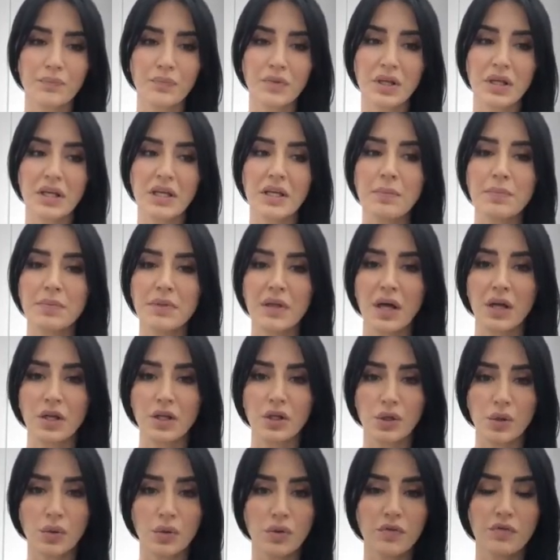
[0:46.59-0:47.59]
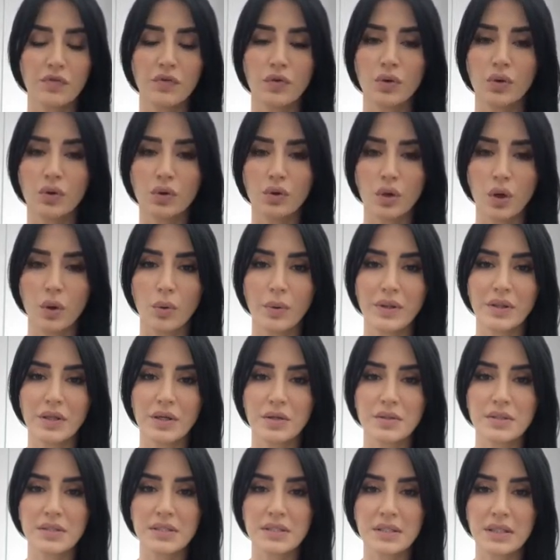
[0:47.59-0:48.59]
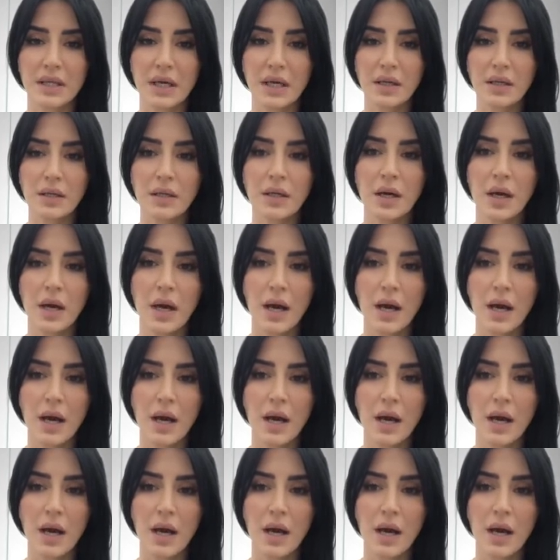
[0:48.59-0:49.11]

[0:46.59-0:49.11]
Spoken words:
keep that youthful glow in their skin,